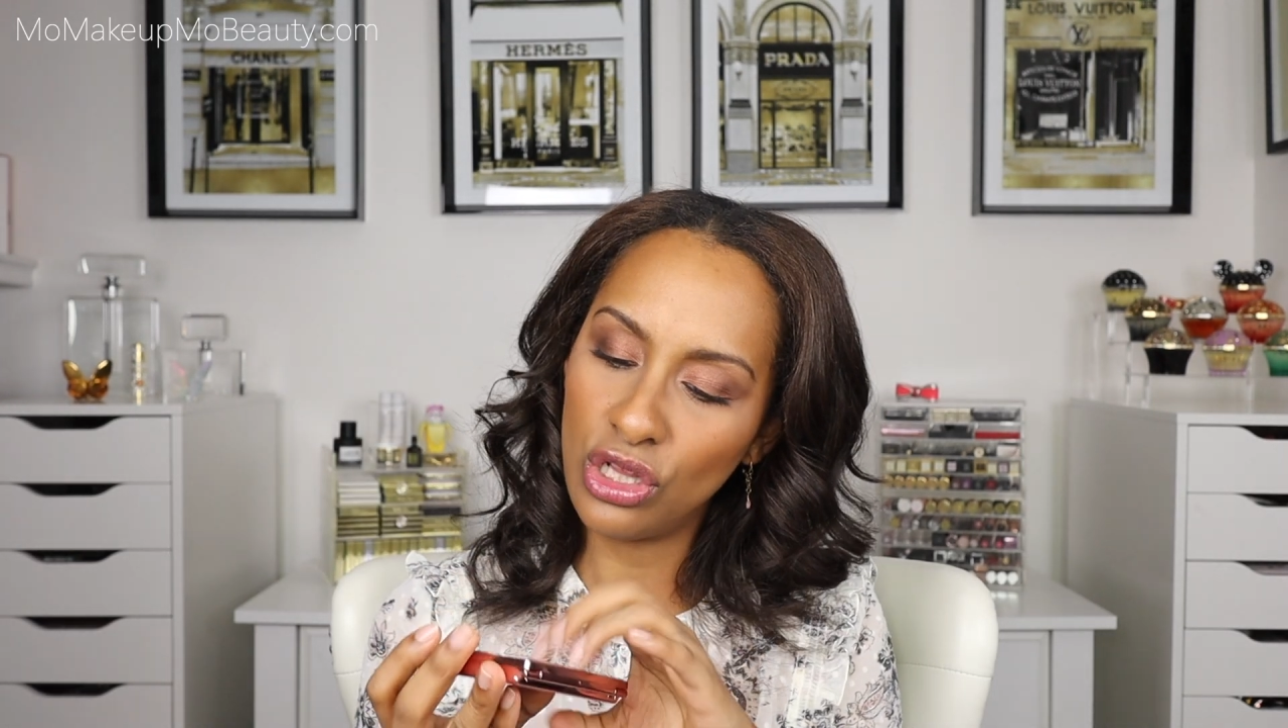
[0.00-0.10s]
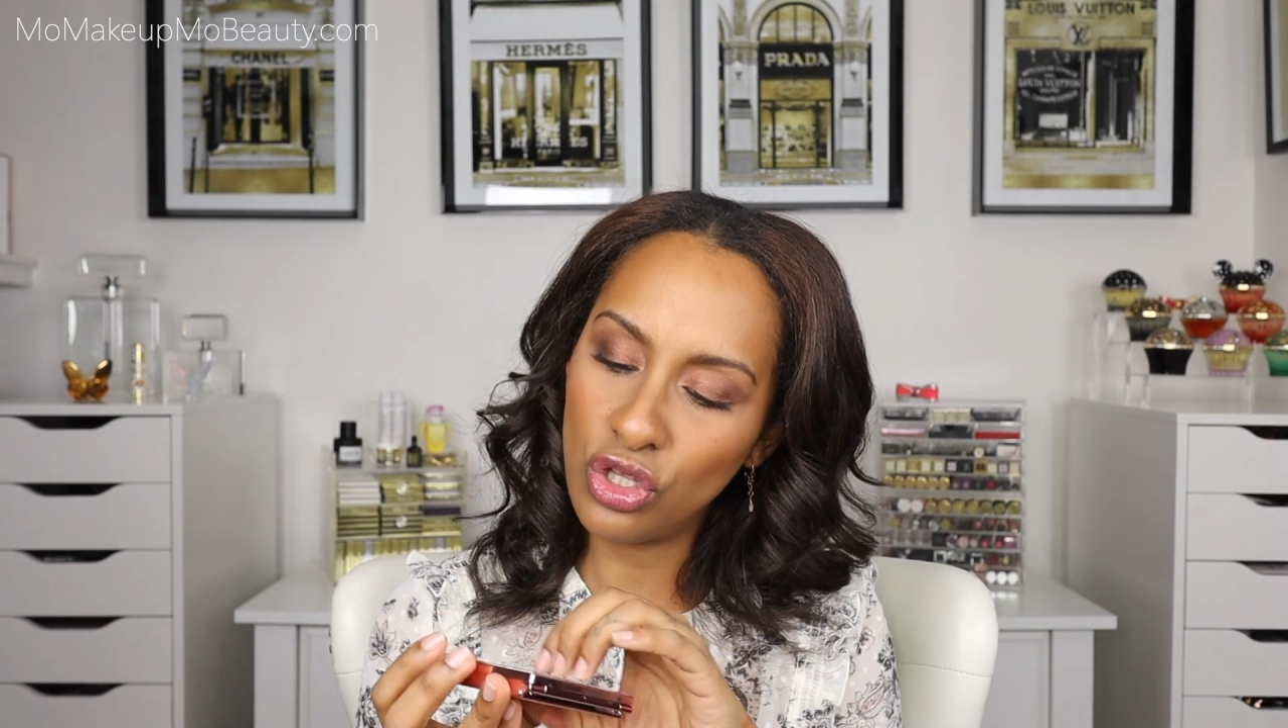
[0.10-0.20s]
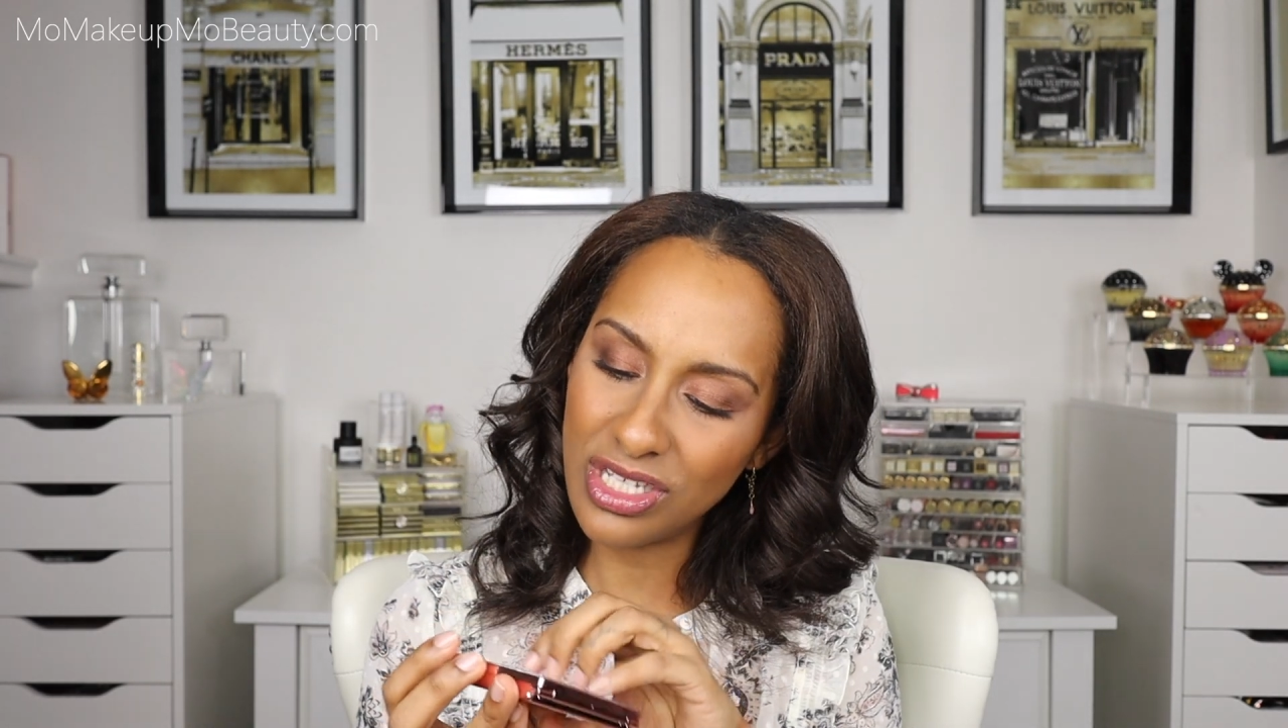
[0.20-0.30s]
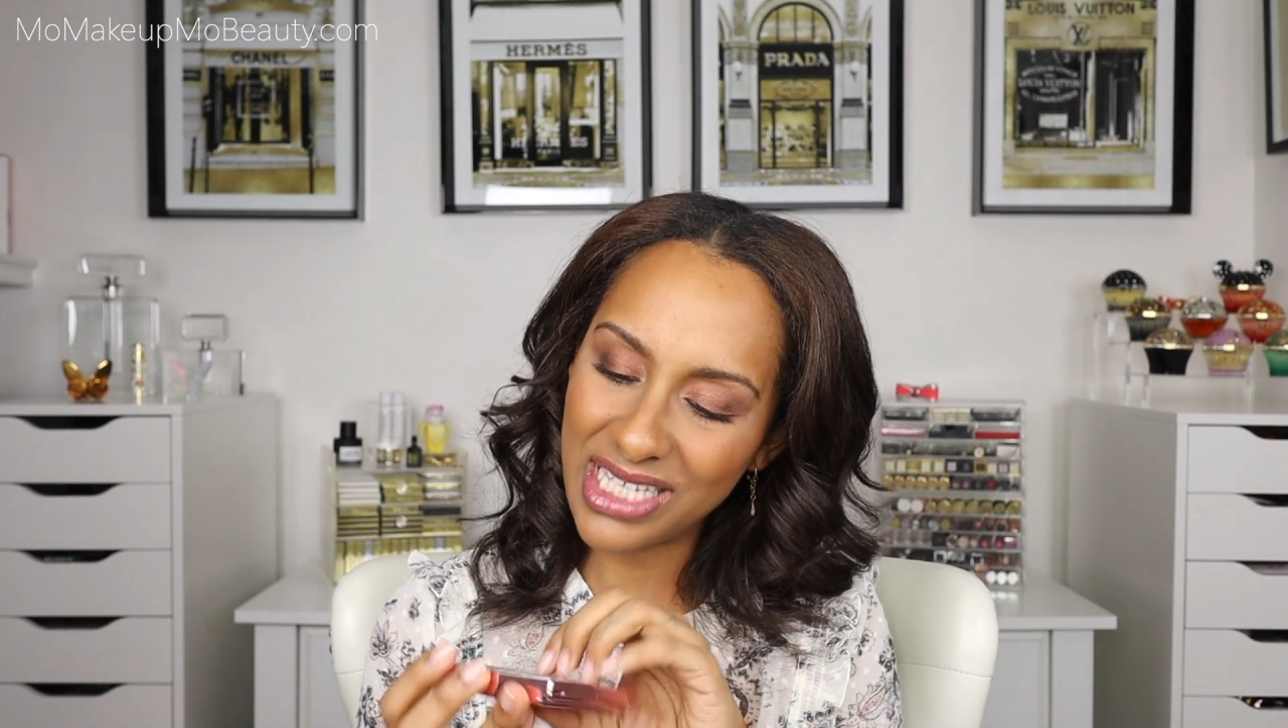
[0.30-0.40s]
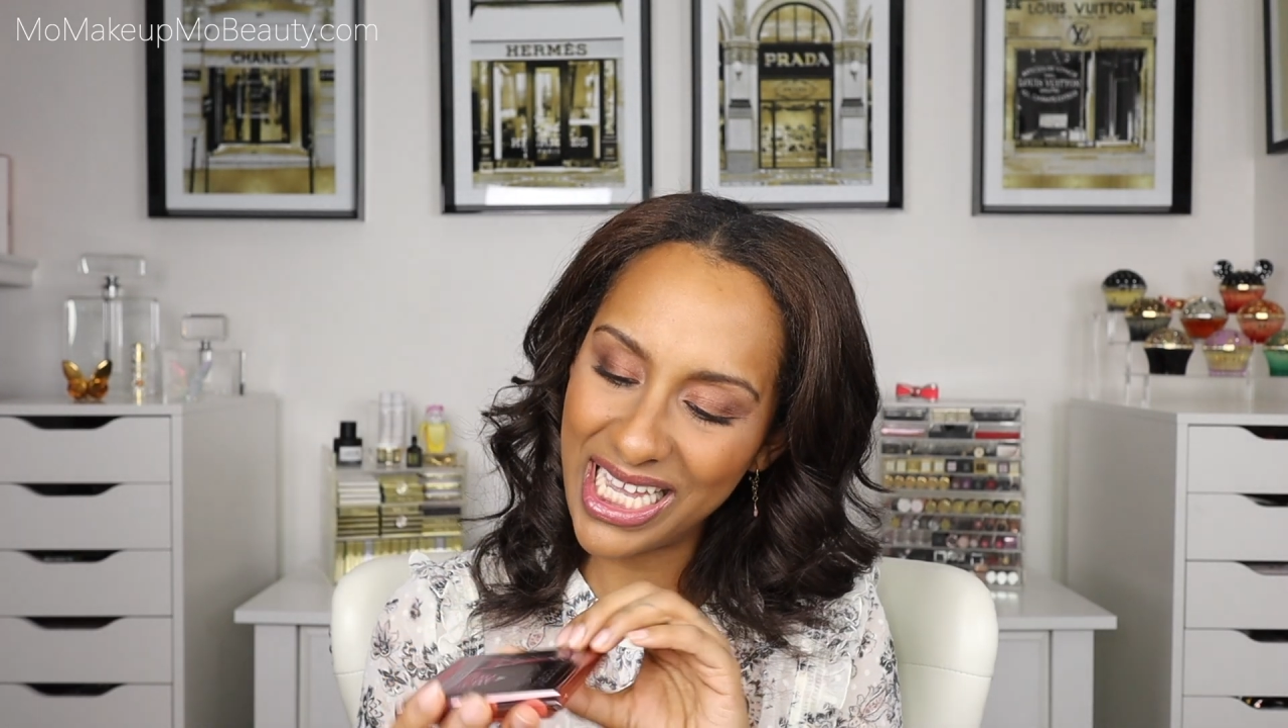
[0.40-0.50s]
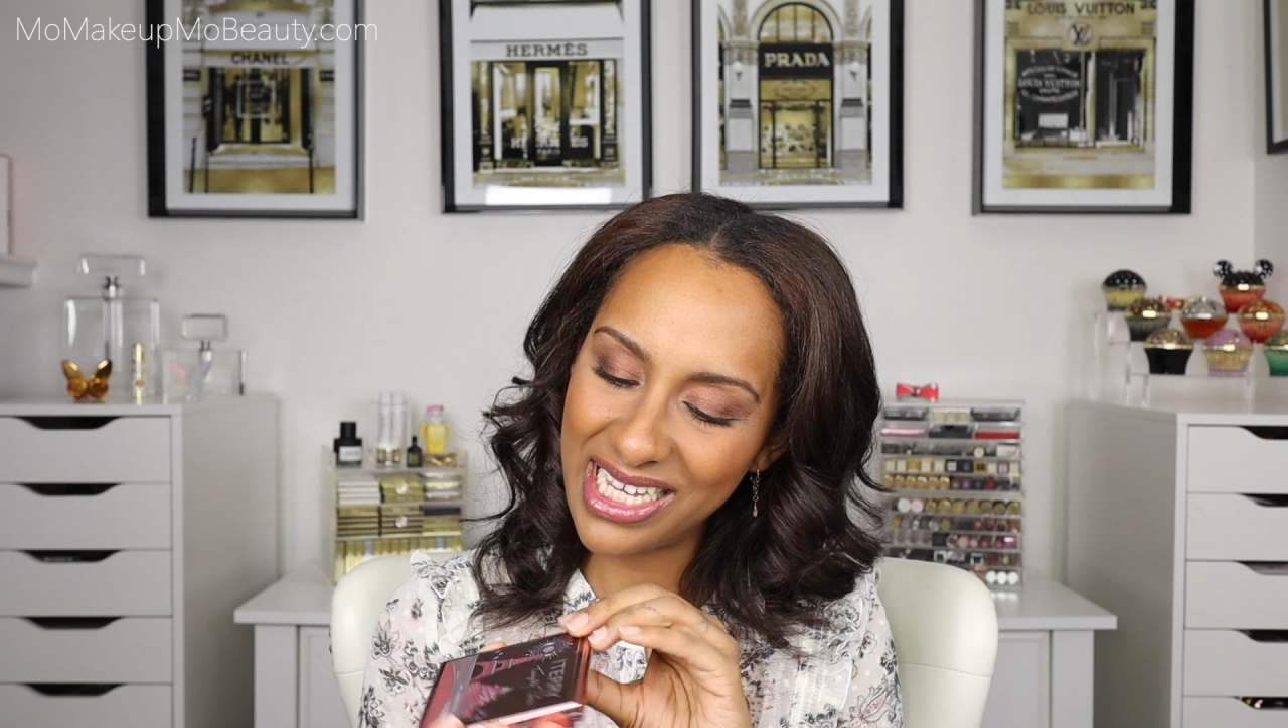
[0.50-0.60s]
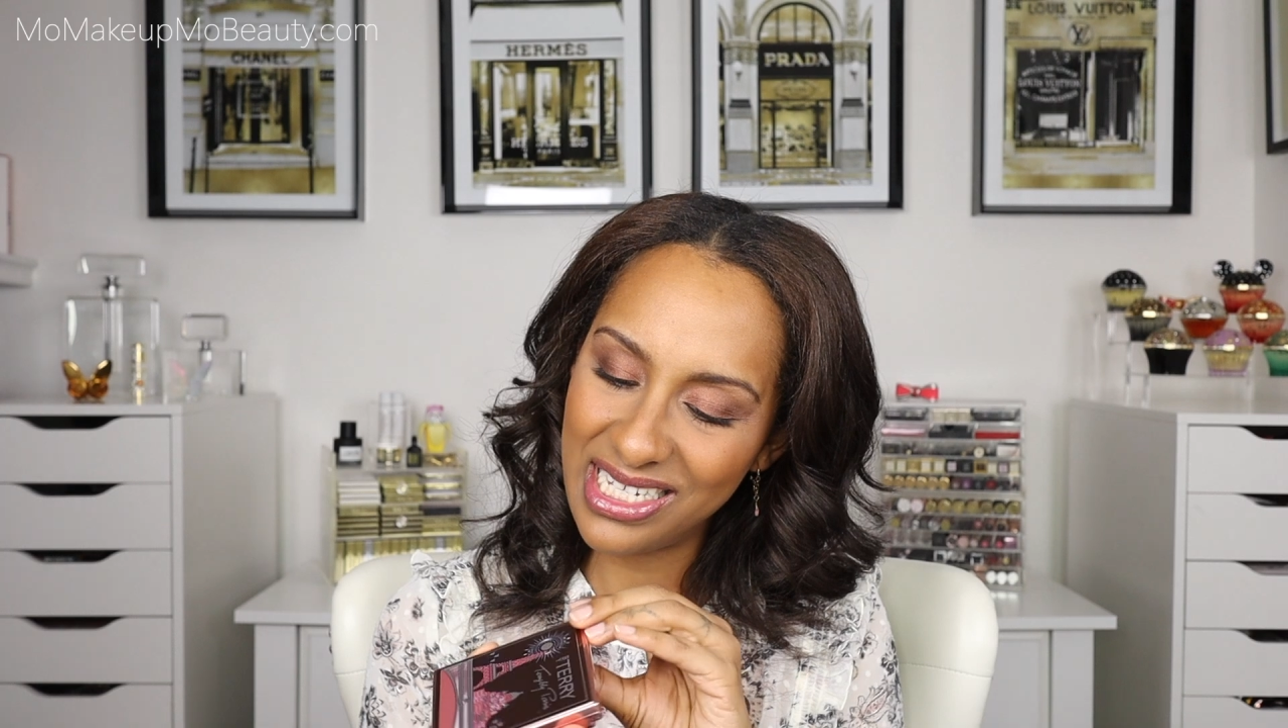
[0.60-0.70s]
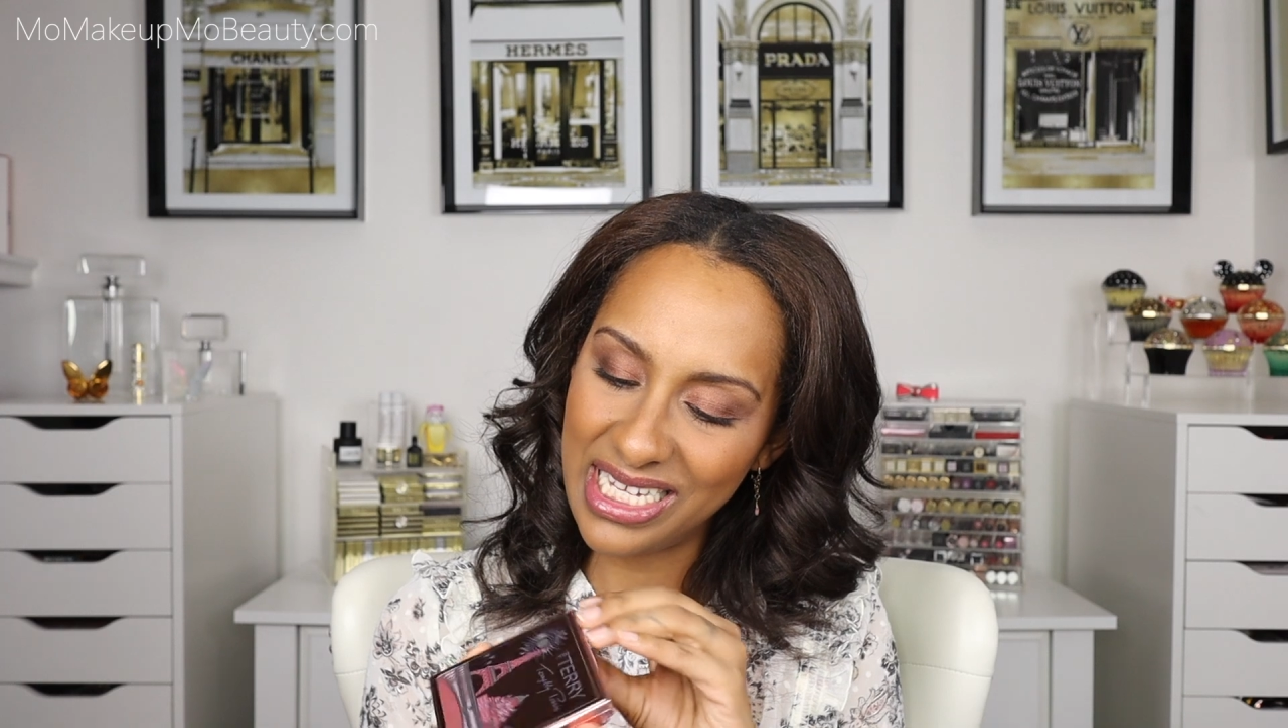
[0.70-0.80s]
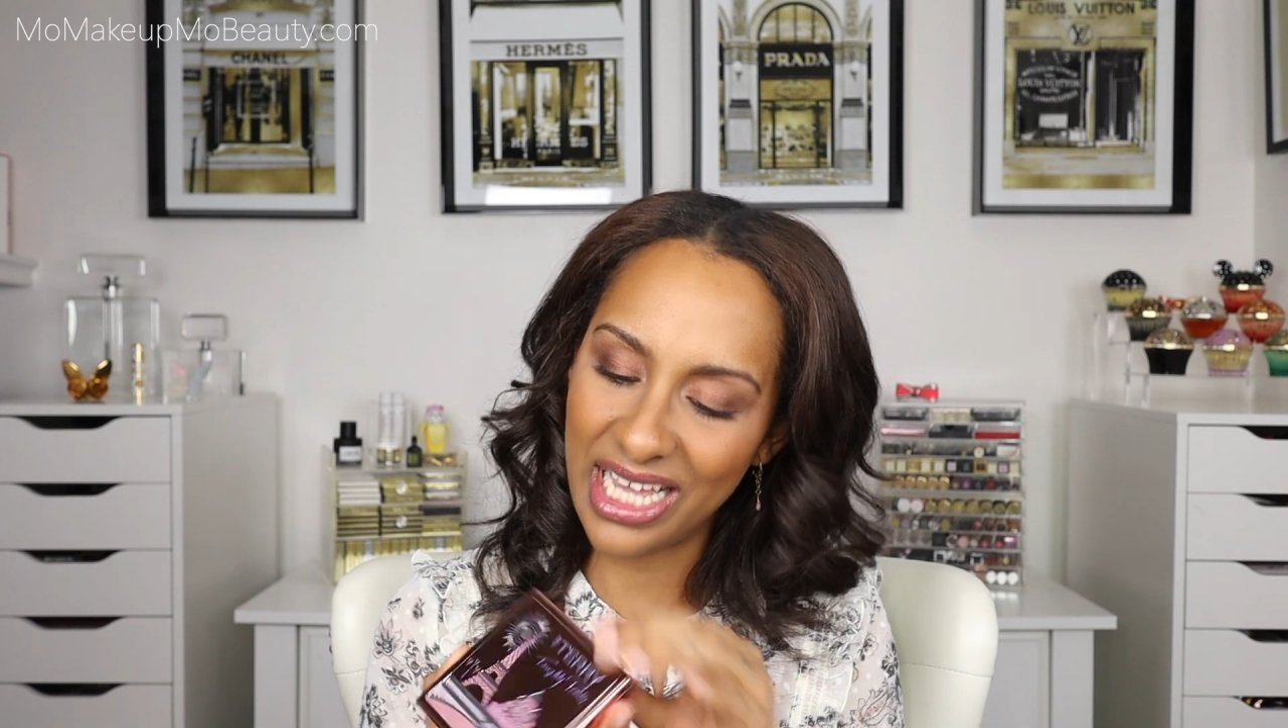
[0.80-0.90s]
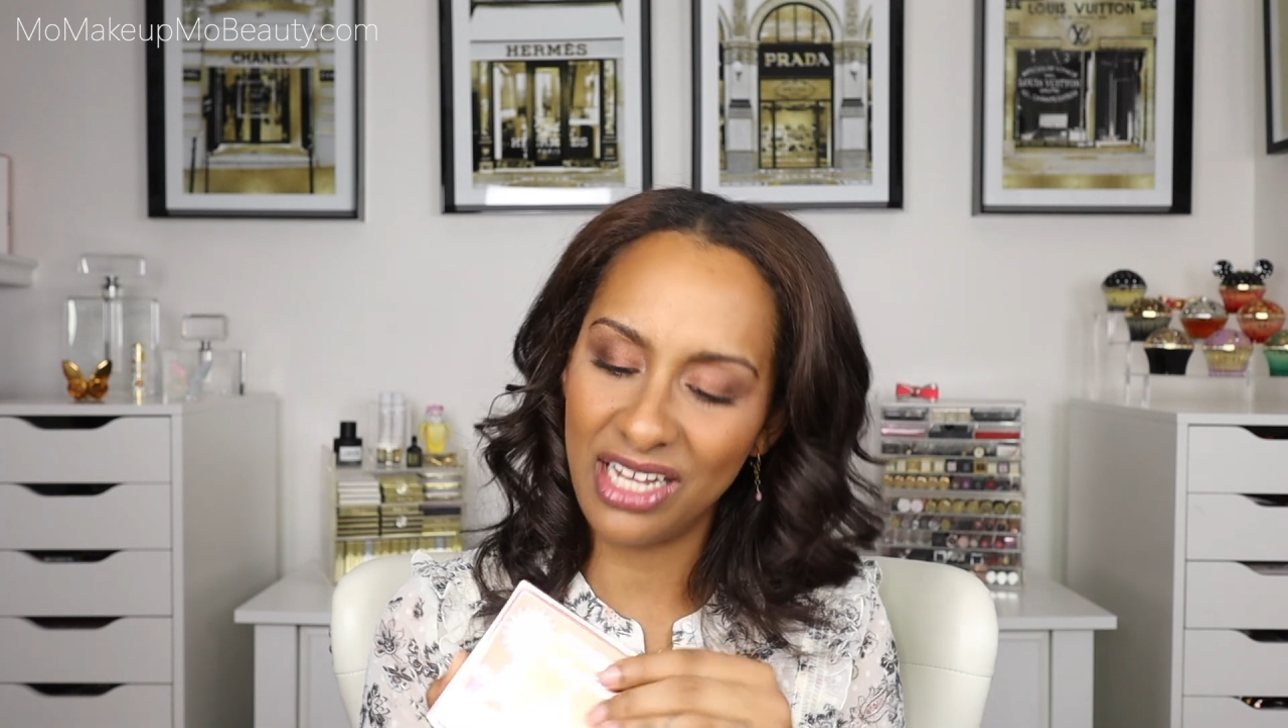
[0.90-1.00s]
looks like a
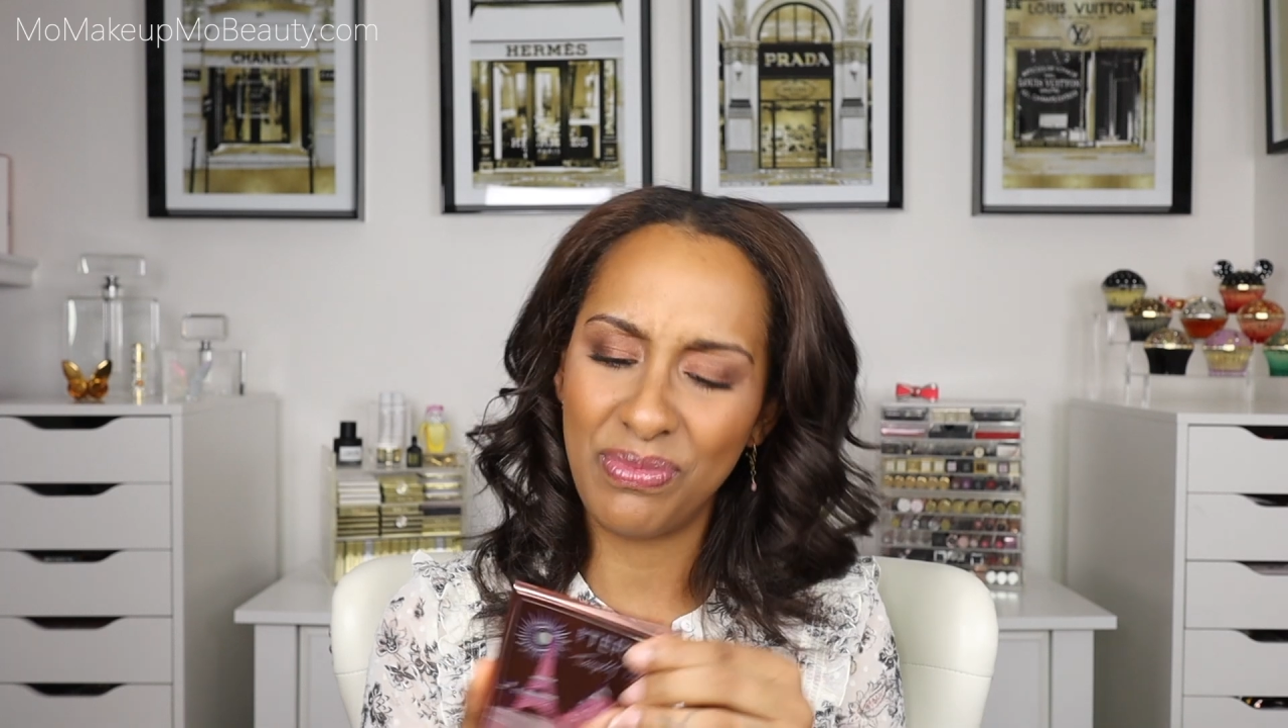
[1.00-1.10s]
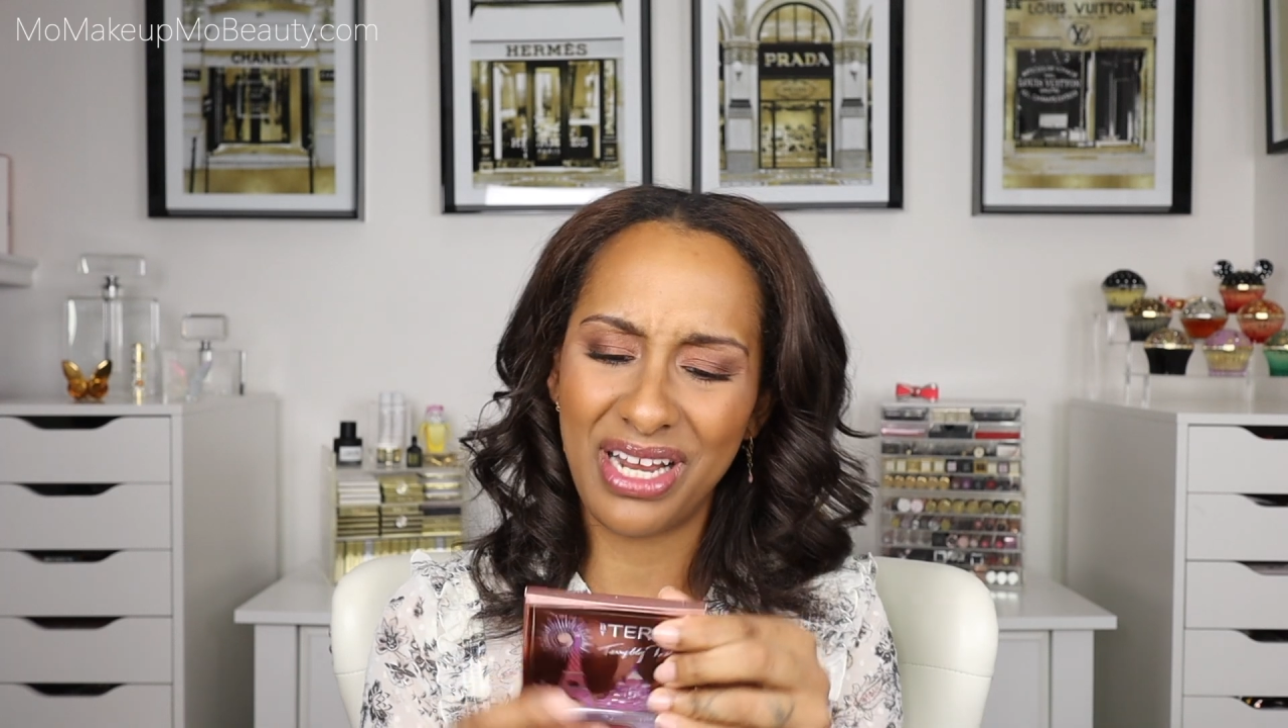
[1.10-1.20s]
tin,